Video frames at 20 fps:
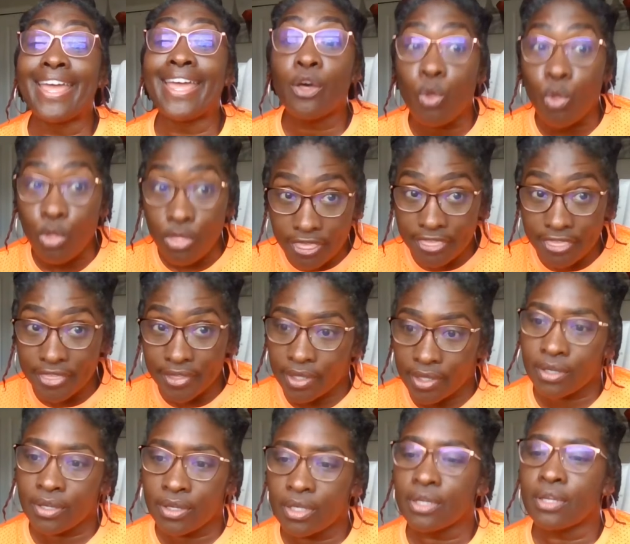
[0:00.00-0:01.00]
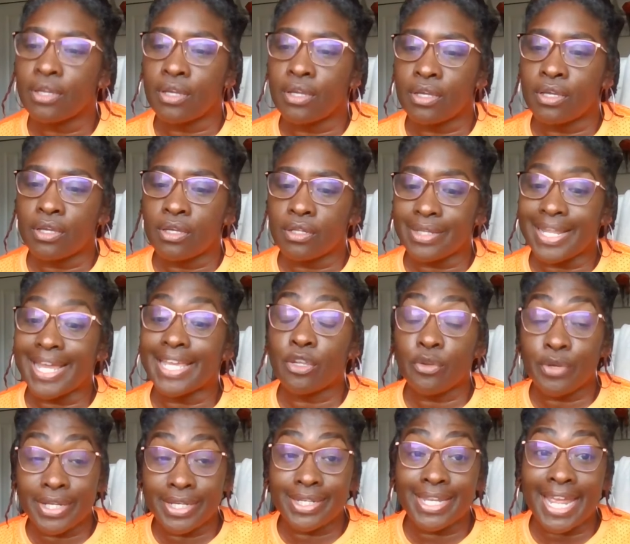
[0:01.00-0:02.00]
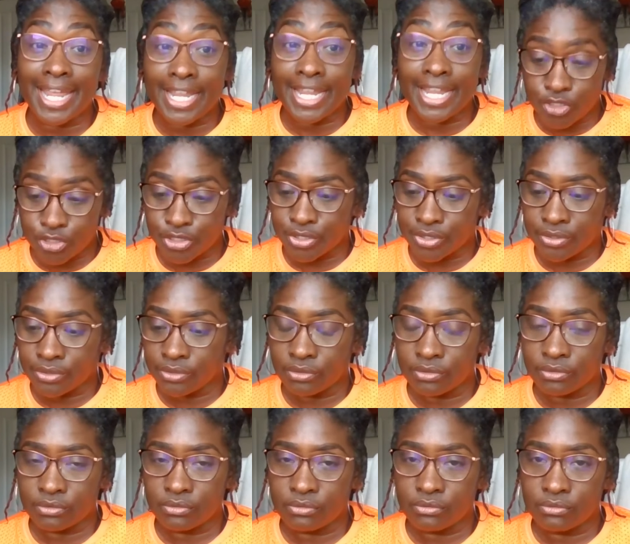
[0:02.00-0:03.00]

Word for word: health, like you're in danger.